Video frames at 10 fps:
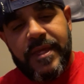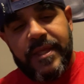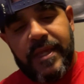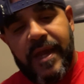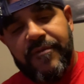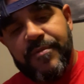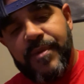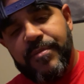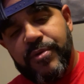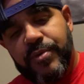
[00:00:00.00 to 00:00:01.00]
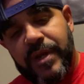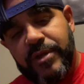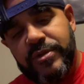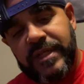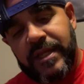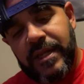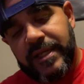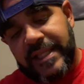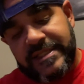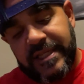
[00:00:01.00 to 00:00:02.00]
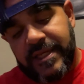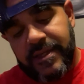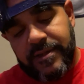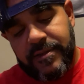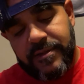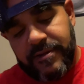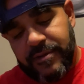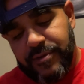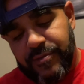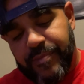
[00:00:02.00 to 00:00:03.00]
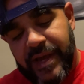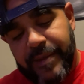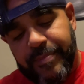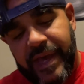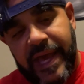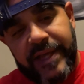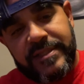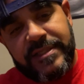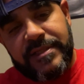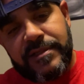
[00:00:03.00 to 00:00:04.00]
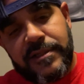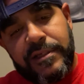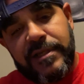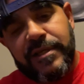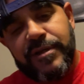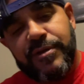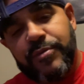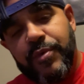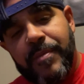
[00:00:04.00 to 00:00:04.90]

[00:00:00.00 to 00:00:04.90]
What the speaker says: Yeah, I remember when I used to collect as a kid, buying packs with